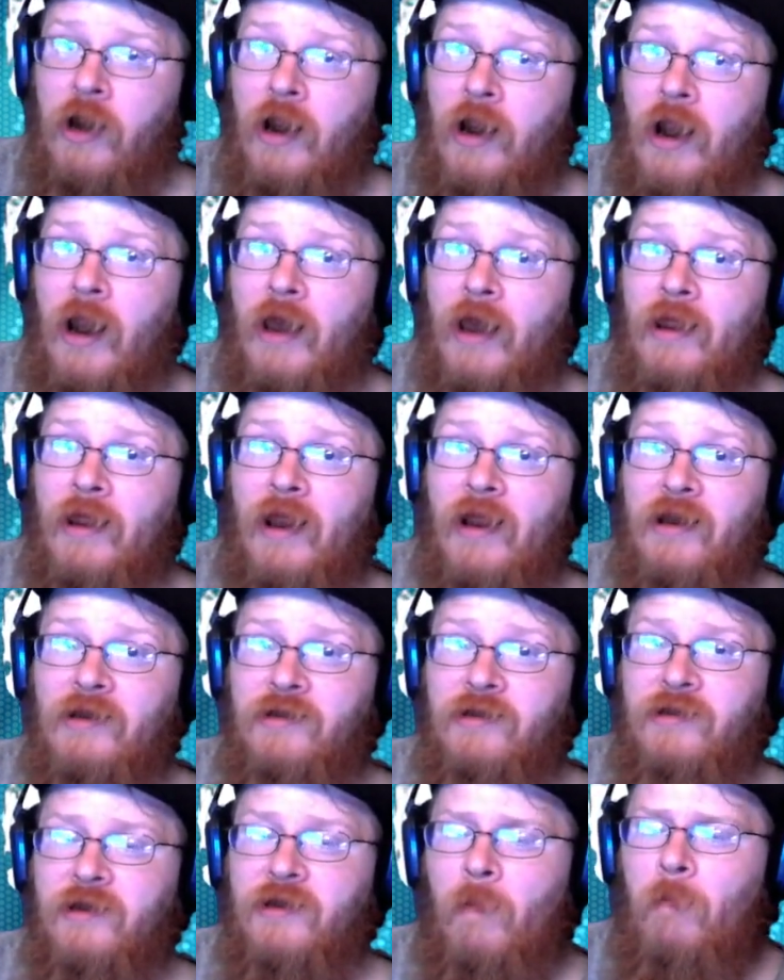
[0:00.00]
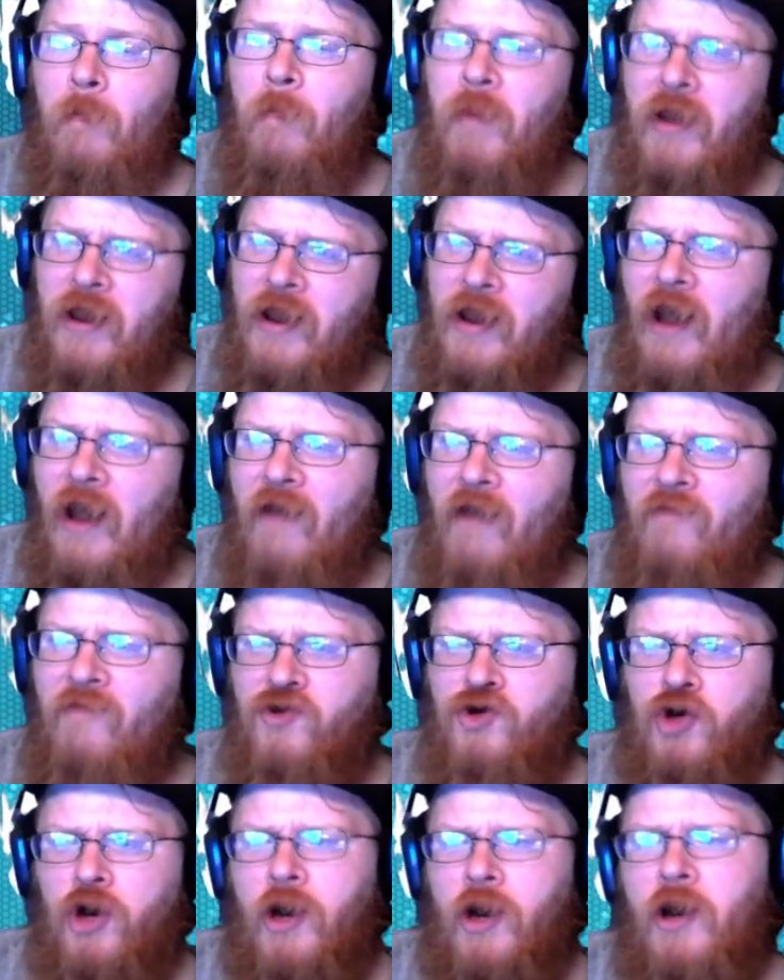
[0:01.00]
and that is the
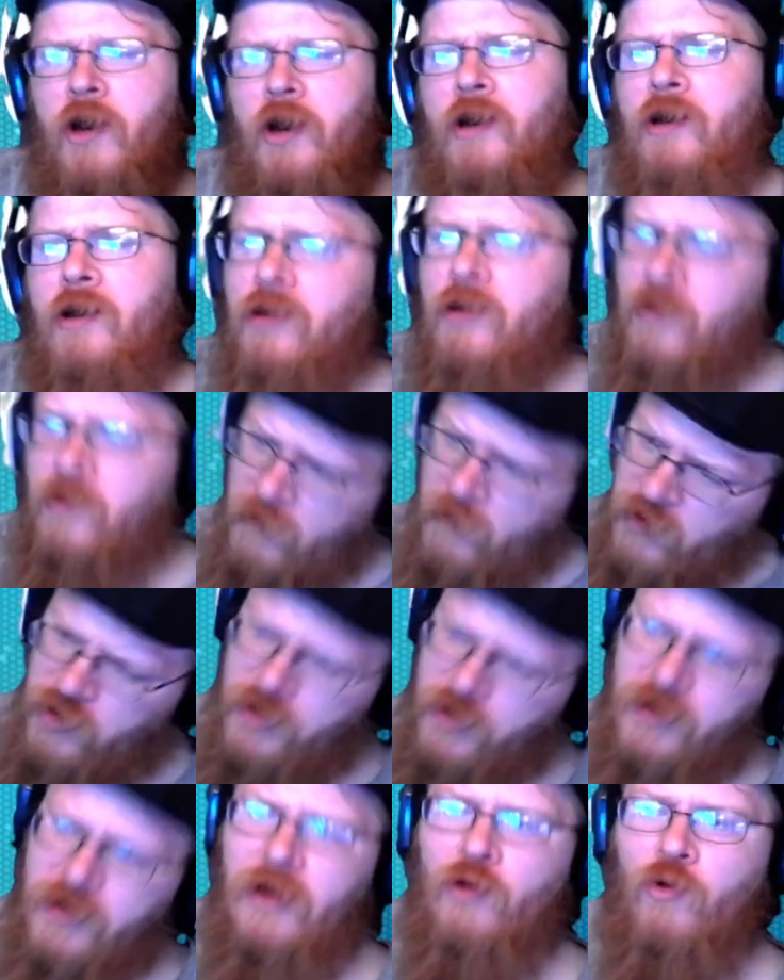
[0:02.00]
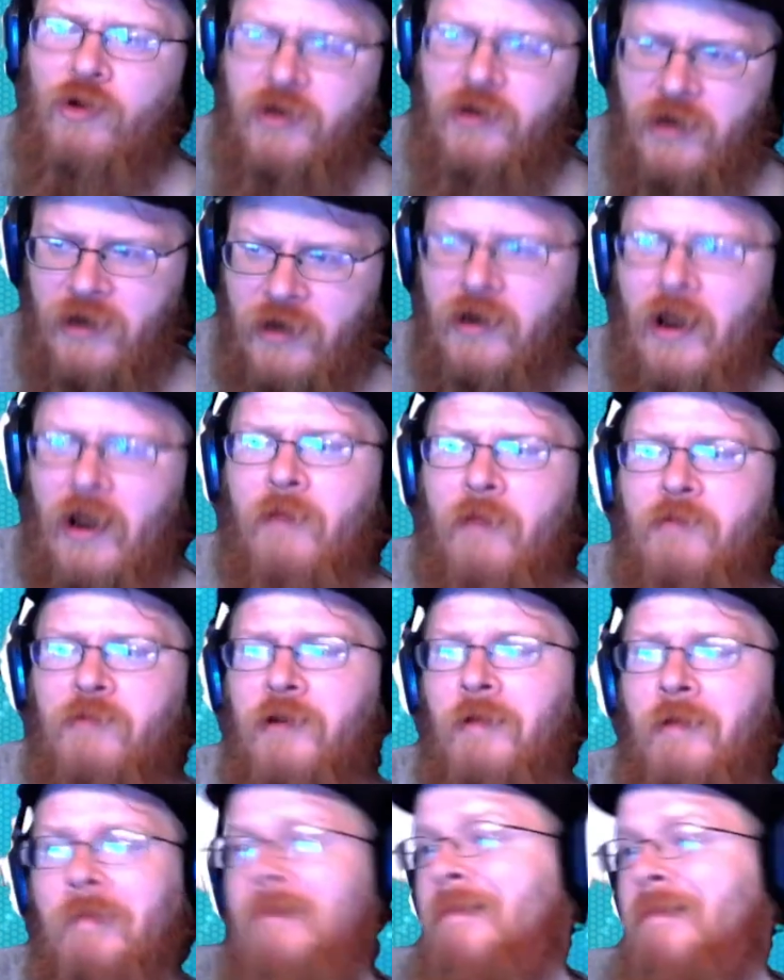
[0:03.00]
BFG. But you get that towards the end of the game,
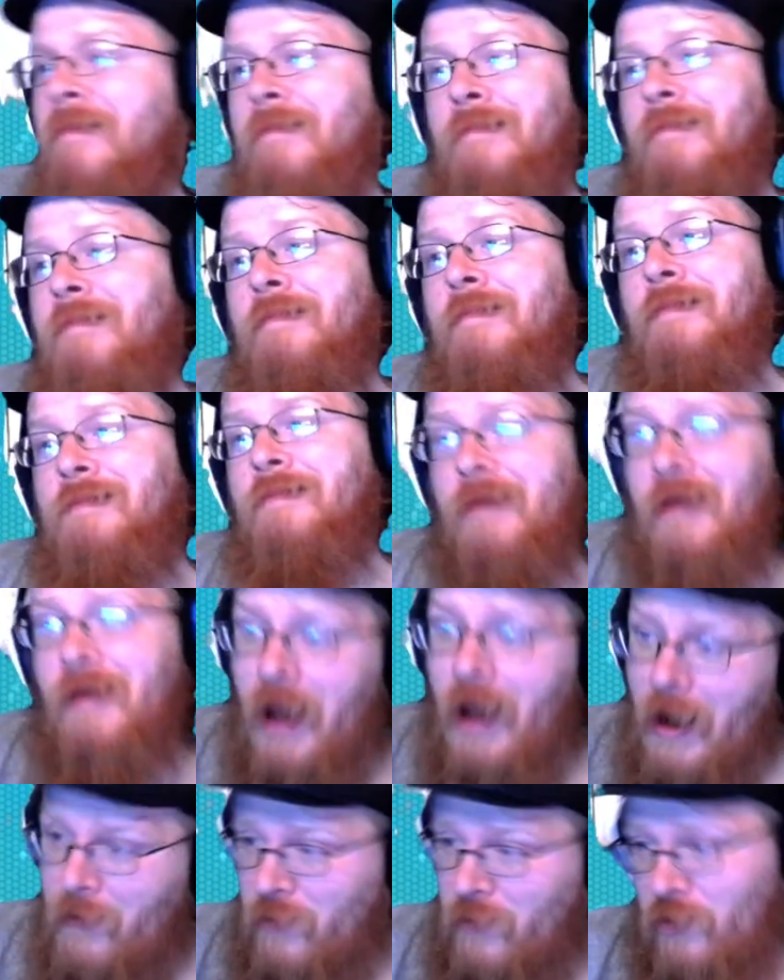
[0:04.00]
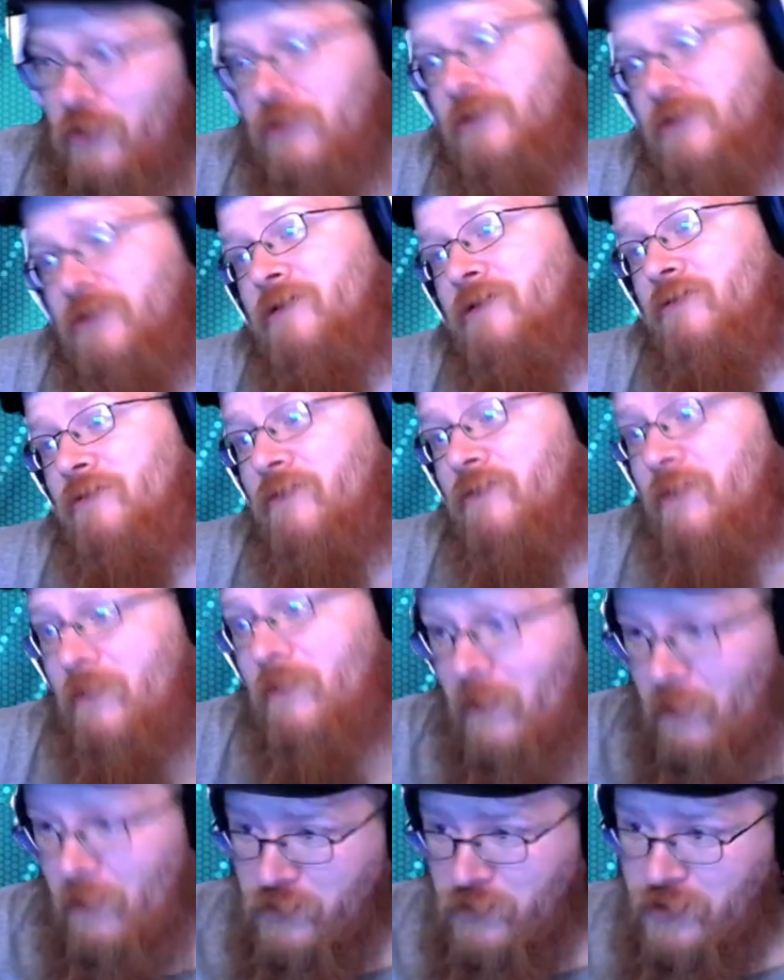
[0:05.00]
so like, I'm going to use it through
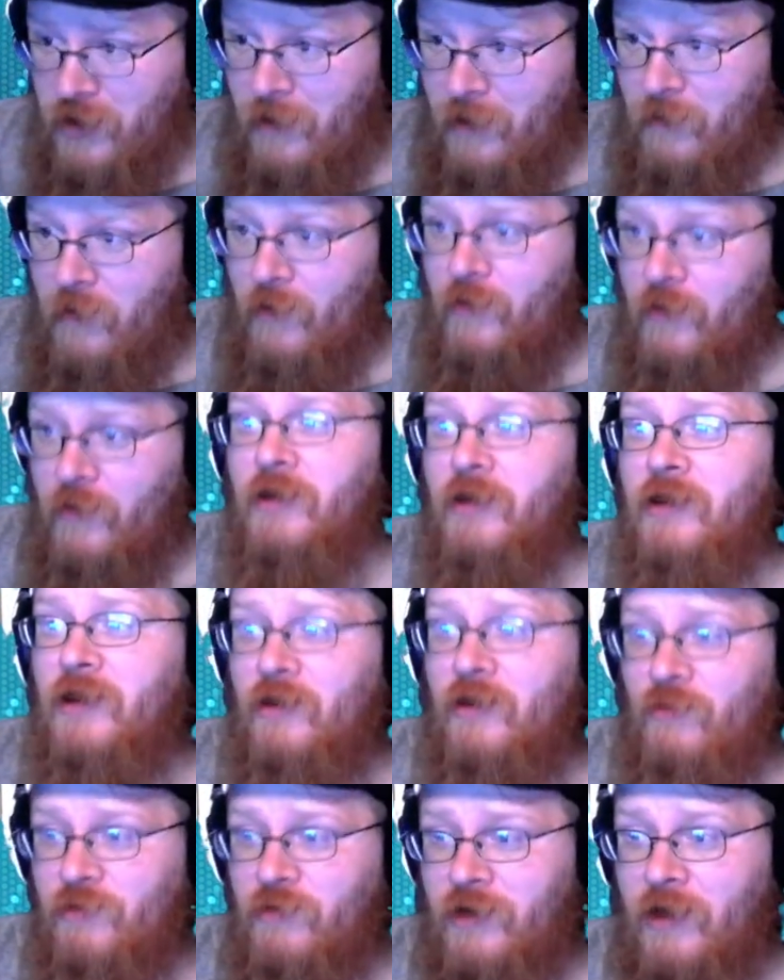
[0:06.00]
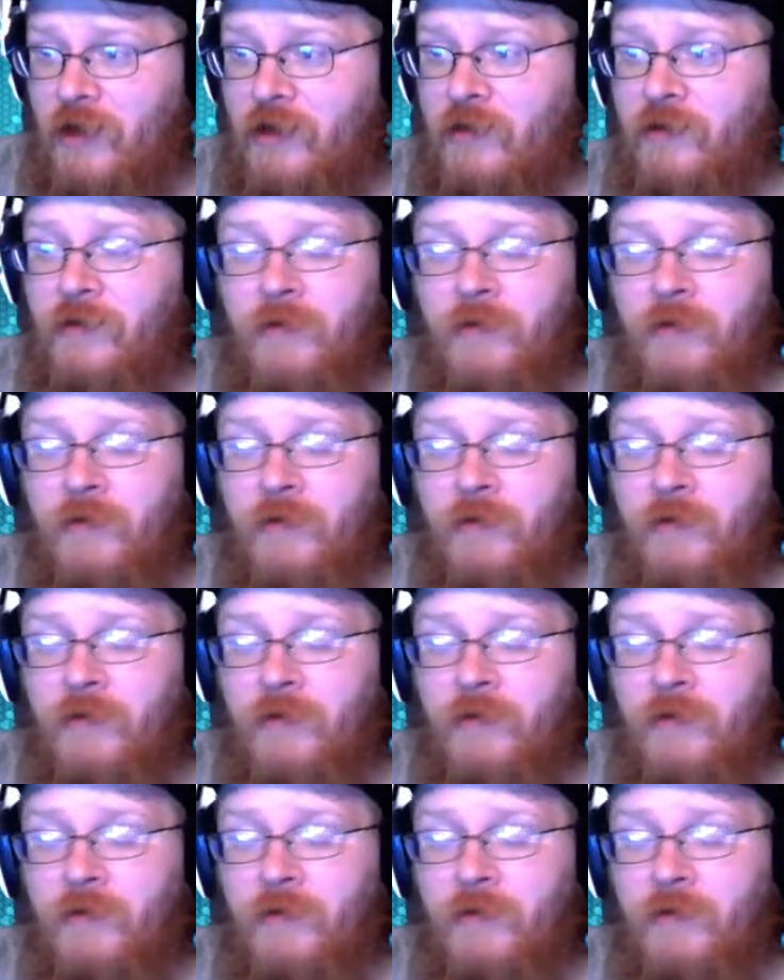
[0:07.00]
almost uh, the No, you get that towards the end.